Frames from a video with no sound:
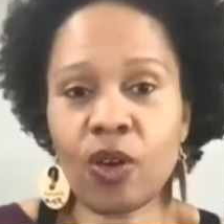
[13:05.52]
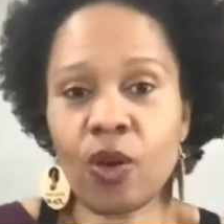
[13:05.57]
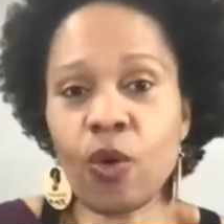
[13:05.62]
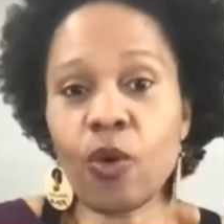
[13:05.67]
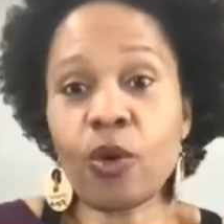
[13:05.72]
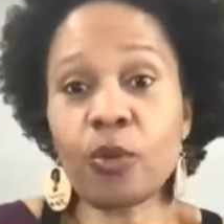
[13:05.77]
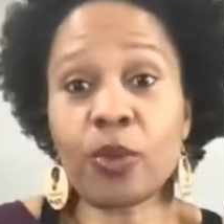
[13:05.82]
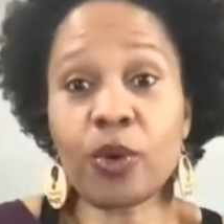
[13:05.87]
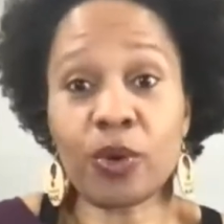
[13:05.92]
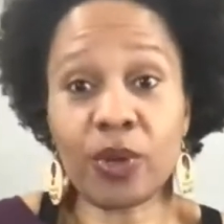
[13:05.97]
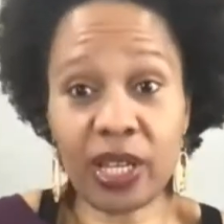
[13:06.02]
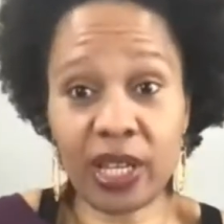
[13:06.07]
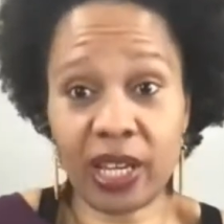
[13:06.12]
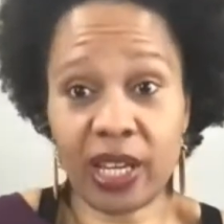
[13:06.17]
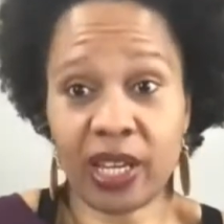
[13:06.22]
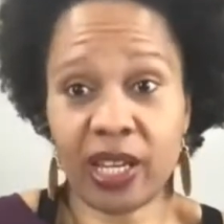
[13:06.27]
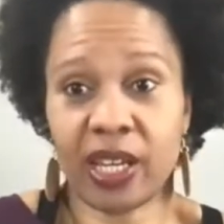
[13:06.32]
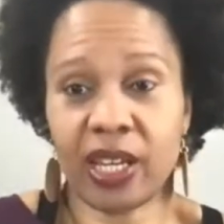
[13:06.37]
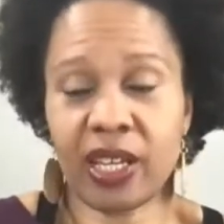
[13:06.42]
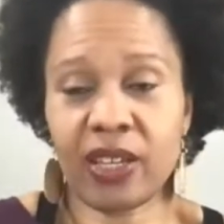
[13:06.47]
hormone
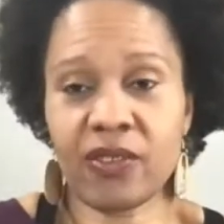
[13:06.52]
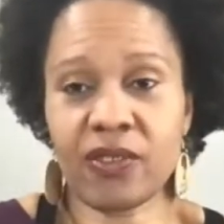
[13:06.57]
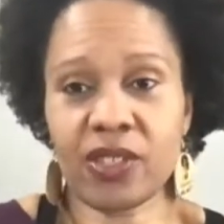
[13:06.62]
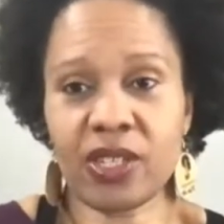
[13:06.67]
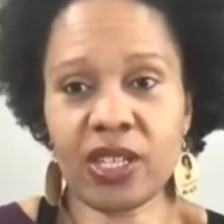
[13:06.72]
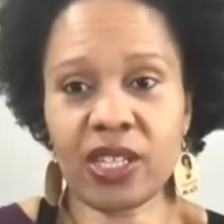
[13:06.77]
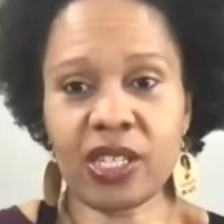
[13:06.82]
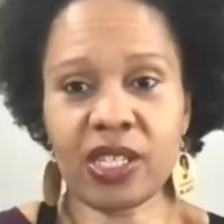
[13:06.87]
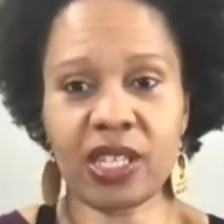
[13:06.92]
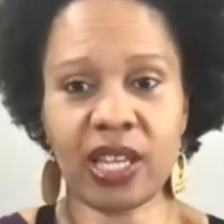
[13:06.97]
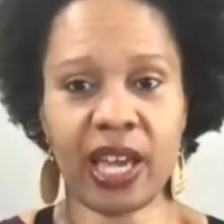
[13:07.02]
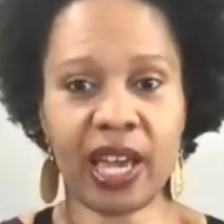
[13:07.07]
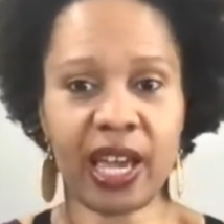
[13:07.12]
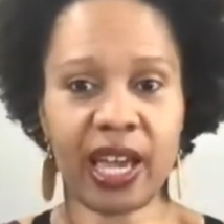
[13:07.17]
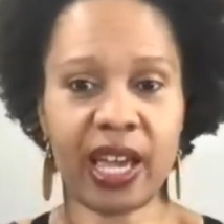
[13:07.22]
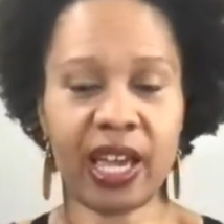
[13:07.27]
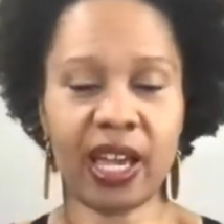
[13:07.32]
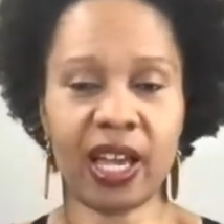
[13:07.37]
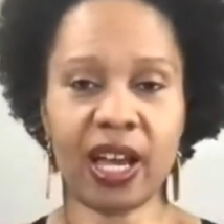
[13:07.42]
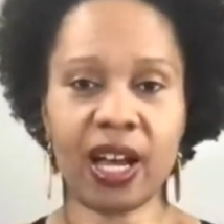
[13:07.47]
kick. It gives us
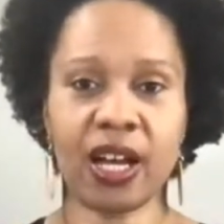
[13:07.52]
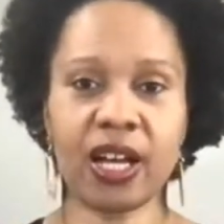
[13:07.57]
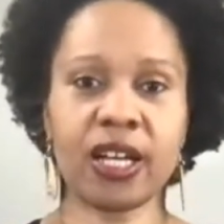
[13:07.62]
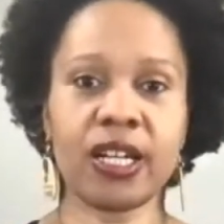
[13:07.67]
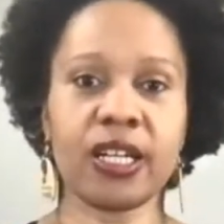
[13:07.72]
a